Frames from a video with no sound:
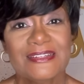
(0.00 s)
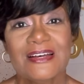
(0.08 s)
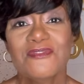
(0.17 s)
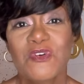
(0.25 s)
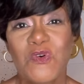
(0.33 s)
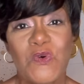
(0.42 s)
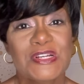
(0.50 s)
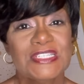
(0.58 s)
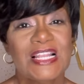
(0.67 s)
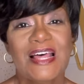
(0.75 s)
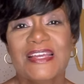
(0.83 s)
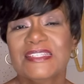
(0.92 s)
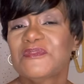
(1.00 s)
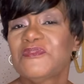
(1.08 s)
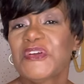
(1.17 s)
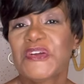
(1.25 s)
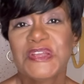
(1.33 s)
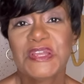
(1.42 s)
Of course, likes are
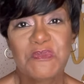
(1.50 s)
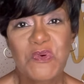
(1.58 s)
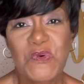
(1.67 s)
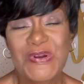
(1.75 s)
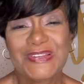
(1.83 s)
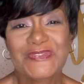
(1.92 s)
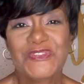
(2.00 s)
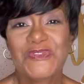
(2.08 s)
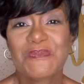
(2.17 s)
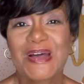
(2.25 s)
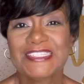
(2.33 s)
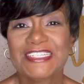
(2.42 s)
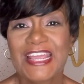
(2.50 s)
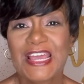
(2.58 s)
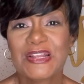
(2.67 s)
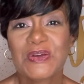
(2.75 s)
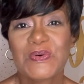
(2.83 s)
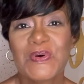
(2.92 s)
very important for my
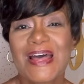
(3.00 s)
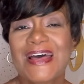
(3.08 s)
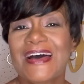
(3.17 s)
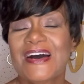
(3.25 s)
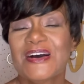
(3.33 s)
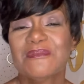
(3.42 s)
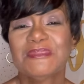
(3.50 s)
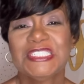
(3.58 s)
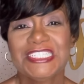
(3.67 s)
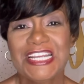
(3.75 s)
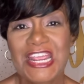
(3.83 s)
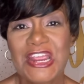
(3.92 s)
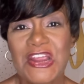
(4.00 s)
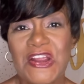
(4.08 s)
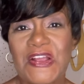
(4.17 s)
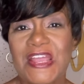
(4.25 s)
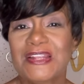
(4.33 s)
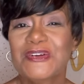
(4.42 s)
channel.
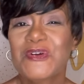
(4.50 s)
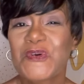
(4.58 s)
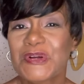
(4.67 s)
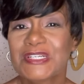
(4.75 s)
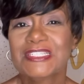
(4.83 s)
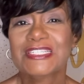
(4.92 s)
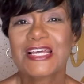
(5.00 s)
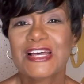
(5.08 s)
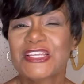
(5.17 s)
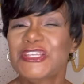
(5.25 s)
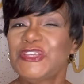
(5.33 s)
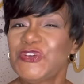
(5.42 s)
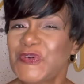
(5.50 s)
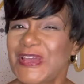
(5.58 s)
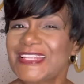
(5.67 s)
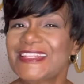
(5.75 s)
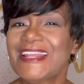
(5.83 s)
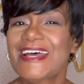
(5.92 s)
Share, and of course, you
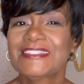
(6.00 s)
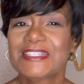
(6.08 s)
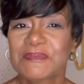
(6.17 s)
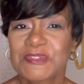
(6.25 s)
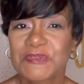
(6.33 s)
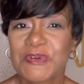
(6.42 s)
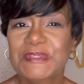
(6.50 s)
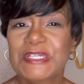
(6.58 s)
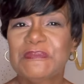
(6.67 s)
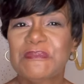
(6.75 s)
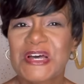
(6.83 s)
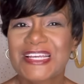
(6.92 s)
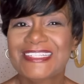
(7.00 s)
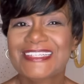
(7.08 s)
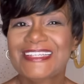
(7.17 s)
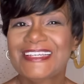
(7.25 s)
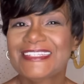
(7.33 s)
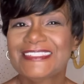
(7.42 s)
hitting that subscription
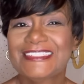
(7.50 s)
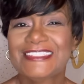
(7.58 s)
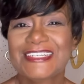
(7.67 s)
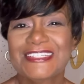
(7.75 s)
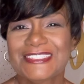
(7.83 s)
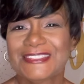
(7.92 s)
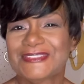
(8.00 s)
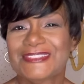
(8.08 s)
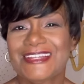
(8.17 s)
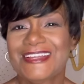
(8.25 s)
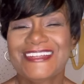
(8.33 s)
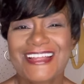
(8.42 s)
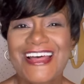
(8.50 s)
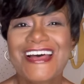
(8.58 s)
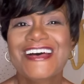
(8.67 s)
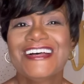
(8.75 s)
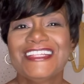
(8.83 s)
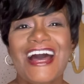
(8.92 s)
button is just
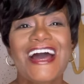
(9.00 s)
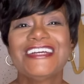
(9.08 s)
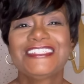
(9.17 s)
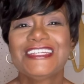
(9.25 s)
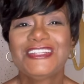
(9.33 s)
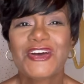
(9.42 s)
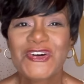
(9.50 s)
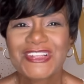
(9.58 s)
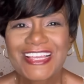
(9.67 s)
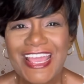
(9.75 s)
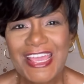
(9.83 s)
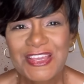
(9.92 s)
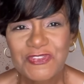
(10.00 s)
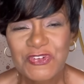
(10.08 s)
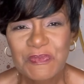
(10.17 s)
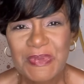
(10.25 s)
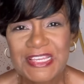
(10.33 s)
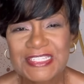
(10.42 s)
the icing on the cake
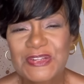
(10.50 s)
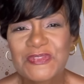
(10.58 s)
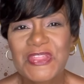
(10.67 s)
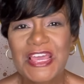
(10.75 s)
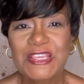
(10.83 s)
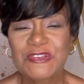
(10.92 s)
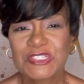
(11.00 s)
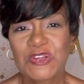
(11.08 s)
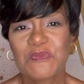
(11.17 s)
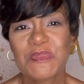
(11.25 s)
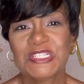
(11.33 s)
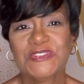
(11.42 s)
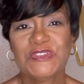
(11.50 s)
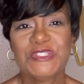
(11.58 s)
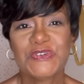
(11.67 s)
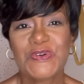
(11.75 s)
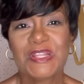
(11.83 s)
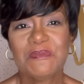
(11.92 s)
for me. So thank you so much for
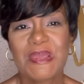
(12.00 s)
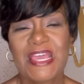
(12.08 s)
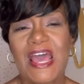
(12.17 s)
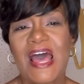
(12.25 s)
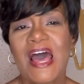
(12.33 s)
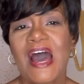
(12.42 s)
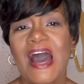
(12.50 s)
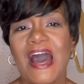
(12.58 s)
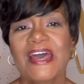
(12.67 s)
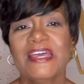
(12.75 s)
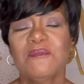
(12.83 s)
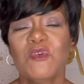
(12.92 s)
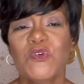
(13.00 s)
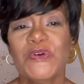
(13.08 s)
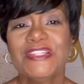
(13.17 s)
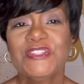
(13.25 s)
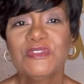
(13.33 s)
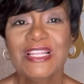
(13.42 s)
joining me. I am
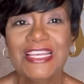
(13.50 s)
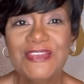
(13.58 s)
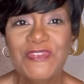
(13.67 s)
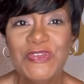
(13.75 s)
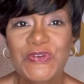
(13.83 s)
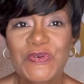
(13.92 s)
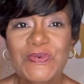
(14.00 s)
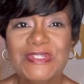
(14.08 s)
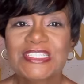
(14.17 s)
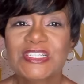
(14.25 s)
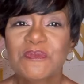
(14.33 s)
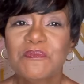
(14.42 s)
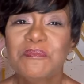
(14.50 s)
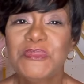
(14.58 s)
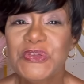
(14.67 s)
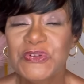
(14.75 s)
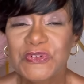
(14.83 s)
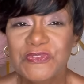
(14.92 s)
going to leave you with some
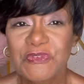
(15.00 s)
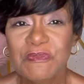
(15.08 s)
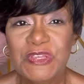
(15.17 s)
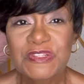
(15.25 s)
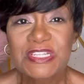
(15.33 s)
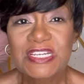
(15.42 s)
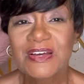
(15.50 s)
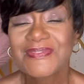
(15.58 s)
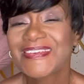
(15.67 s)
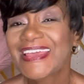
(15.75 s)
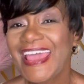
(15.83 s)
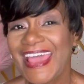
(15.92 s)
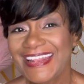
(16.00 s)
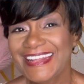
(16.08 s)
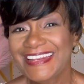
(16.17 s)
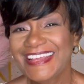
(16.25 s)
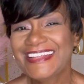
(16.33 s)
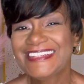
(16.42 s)
beautiful music of
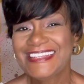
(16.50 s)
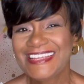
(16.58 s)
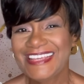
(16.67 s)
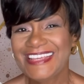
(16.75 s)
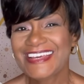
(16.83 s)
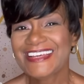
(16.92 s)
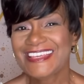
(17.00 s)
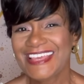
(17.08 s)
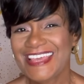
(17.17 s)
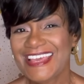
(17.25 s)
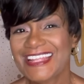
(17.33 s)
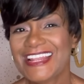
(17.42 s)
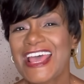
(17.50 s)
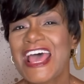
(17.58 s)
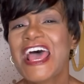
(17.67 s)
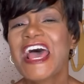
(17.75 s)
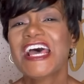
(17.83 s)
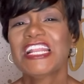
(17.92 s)
Canon and D again,
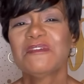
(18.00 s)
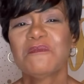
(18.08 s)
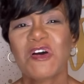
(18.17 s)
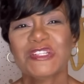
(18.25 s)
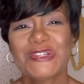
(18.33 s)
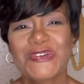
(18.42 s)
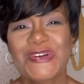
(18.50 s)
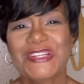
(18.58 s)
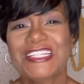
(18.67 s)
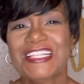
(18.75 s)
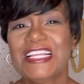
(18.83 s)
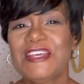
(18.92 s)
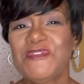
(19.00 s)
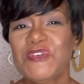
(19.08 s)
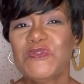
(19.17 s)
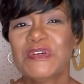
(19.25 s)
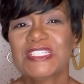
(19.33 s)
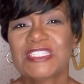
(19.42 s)
and I'm also going to leave
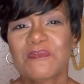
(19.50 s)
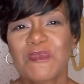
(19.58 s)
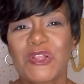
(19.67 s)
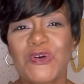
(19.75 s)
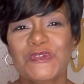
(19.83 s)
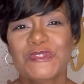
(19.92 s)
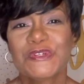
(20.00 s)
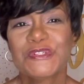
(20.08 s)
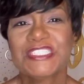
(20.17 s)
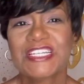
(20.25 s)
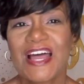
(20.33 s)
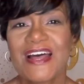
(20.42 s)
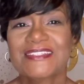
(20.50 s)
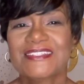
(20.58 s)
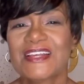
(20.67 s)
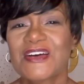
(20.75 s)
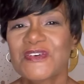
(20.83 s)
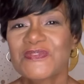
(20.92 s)
you with some closer
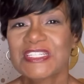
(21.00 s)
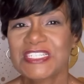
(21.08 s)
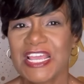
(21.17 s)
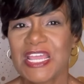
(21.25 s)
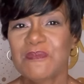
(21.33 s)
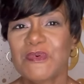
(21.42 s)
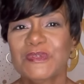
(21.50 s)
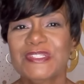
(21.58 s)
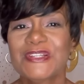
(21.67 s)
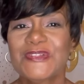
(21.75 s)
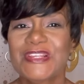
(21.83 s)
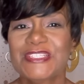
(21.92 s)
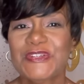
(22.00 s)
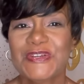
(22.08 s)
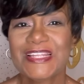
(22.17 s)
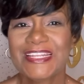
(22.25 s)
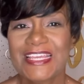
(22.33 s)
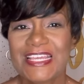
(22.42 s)
shots of the table so that you
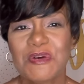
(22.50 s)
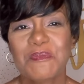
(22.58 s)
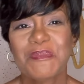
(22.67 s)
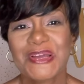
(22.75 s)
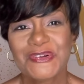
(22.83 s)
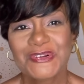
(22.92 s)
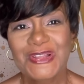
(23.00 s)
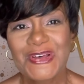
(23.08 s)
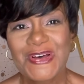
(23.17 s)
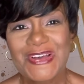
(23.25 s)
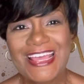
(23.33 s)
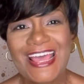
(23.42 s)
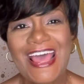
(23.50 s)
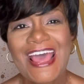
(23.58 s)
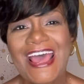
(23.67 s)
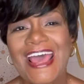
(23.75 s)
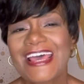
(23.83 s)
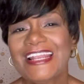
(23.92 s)
can get a better look.
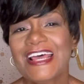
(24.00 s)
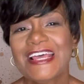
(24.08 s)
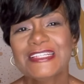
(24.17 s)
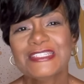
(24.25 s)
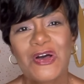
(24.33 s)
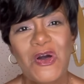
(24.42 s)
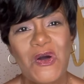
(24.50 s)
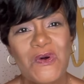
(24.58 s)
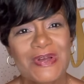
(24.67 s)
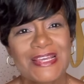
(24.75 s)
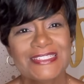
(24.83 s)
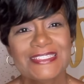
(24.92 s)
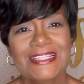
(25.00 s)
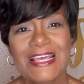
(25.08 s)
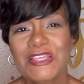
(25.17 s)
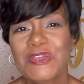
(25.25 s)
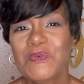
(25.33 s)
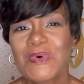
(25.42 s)
And as always,
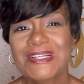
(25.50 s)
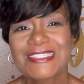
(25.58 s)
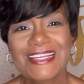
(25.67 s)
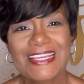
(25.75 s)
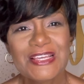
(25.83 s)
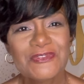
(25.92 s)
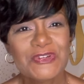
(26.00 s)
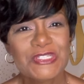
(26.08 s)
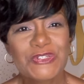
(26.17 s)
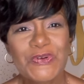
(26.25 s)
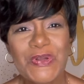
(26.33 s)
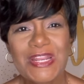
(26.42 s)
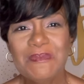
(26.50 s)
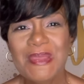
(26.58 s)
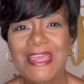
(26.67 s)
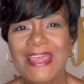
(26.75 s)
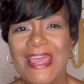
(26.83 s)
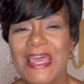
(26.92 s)
thank you once again for joining
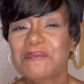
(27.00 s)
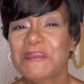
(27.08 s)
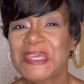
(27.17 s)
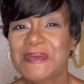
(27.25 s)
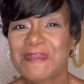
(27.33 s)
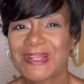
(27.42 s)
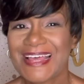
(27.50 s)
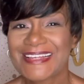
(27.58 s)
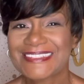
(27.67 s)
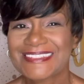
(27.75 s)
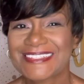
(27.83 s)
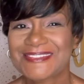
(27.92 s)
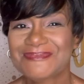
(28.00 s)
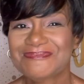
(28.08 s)
me, and be blessed.